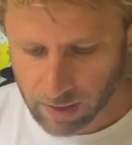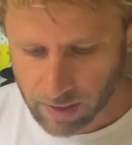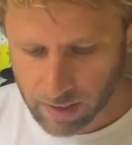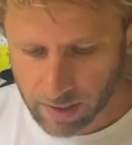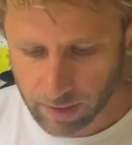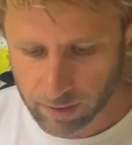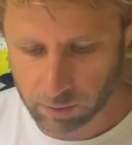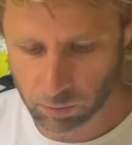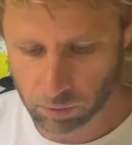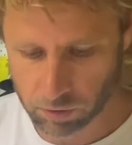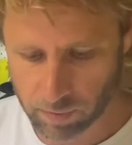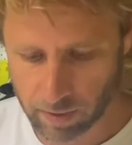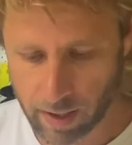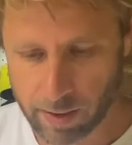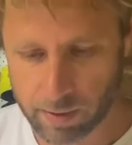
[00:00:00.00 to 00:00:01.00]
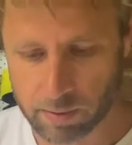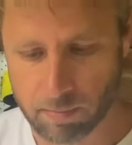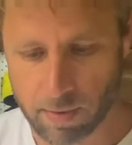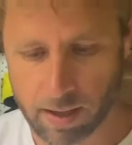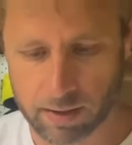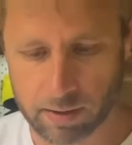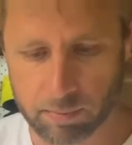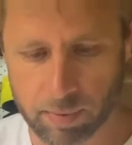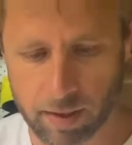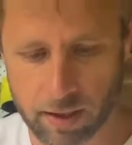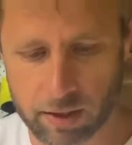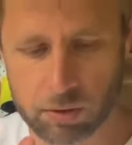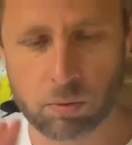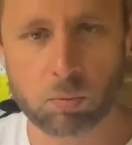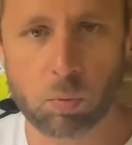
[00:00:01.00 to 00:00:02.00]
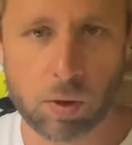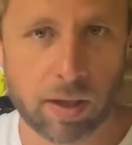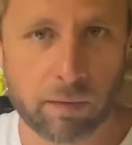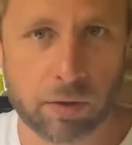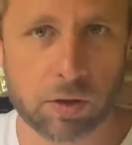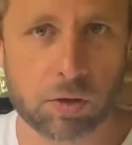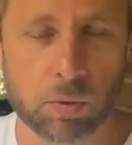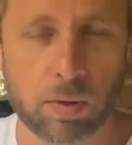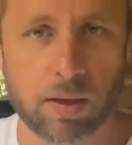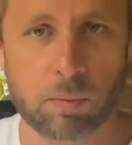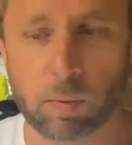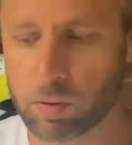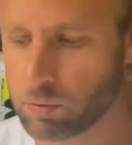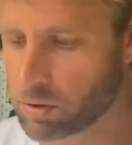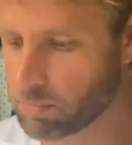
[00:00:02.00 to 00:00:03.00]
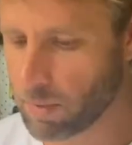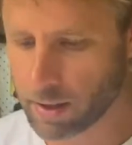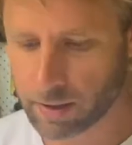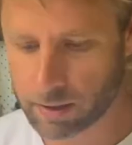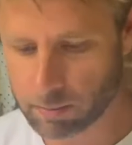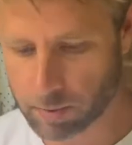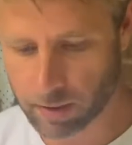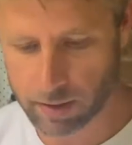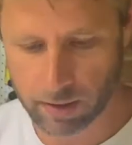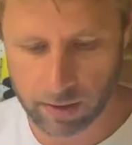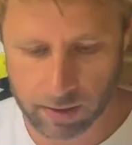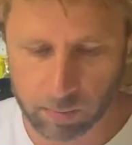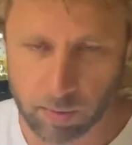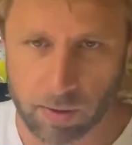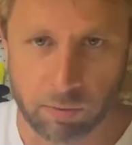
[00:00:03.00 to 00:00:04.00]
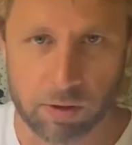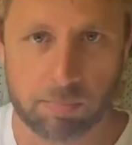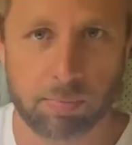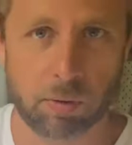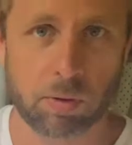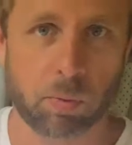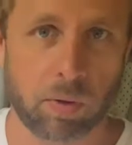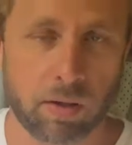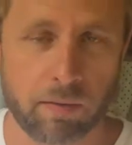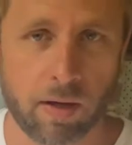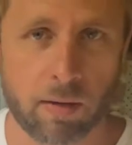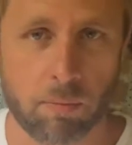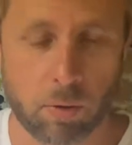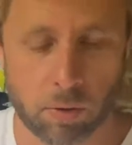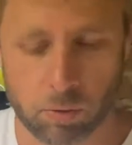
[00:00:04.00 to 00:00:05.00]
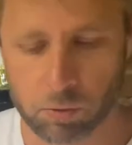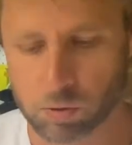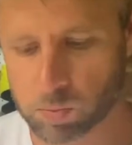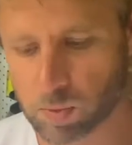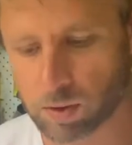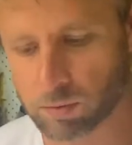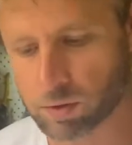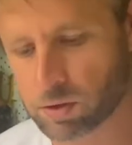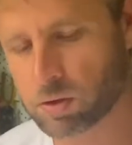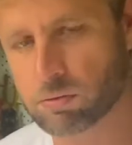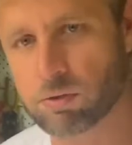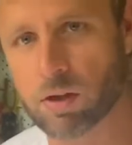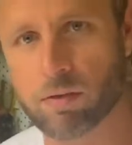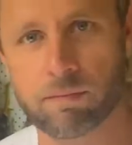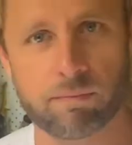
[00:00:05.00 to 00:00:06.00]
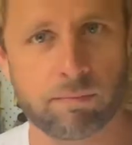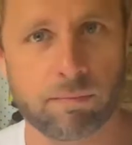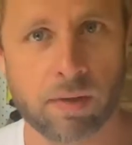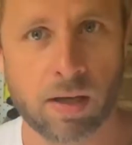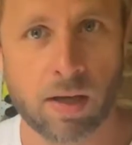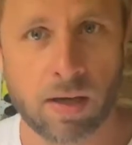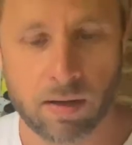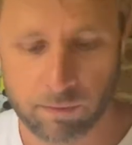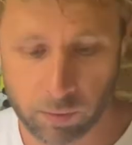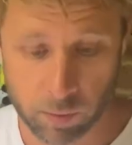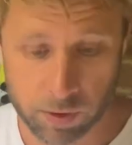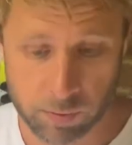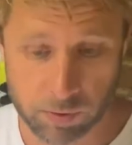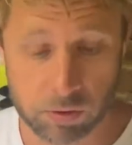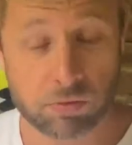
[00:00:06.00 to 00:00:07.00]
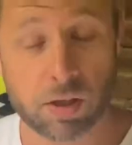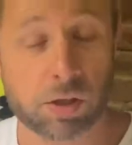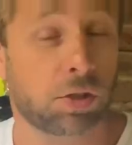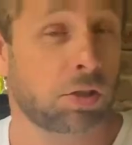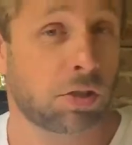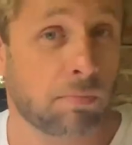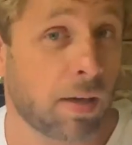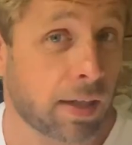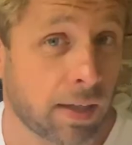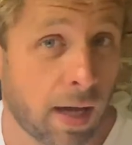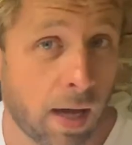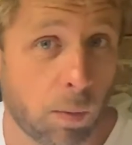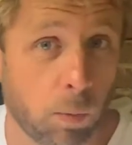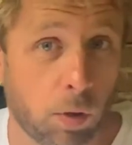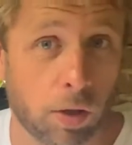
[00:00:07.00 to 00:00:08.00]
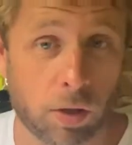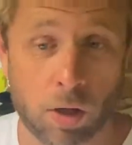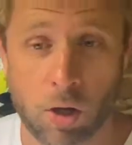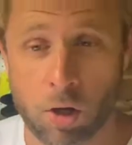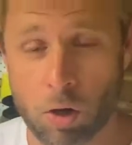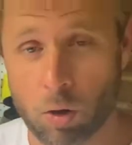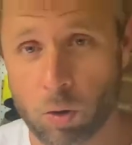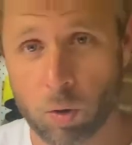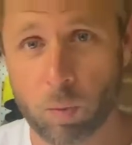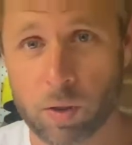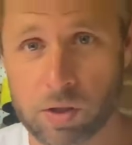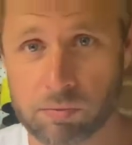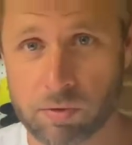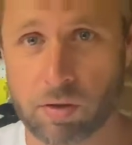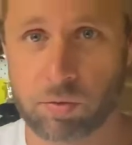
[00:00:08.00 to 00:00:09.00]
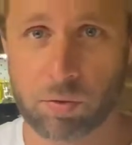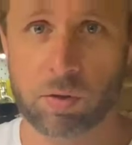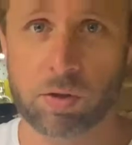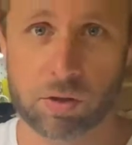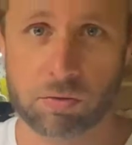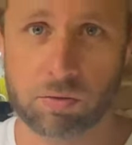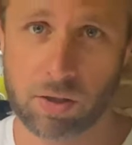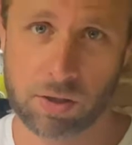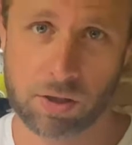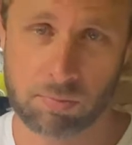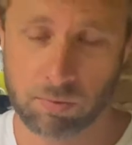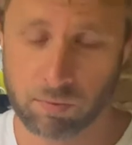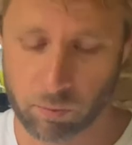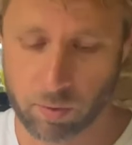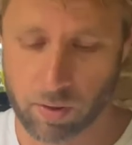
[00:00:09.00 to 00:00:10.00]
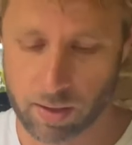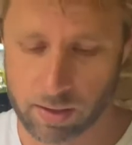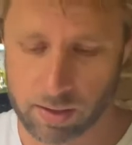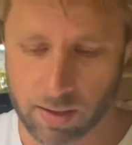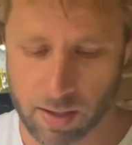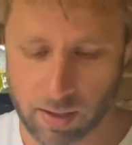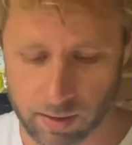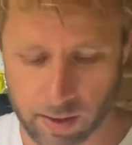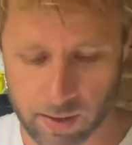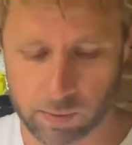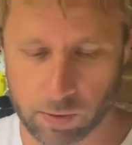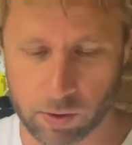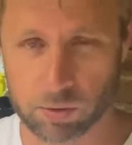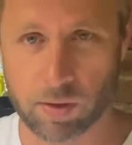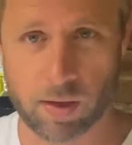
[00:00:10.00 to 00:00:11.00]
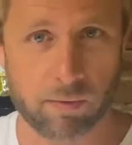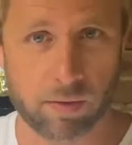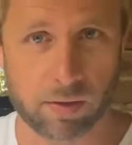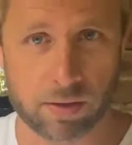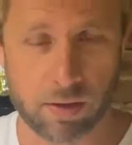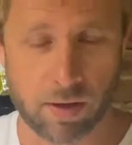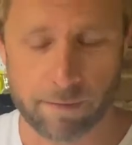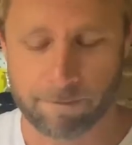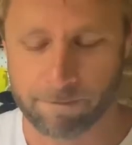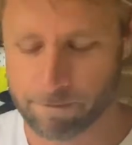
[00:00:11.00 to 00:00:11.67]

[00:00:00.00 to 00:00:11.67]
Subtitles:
it talks about how to make the beads. Whatever you're doing, whether it's making beads, whether it's building one of our models, whether it's following some instructions to make an artwork, always read through the instructions before you get started. That's what I do every time.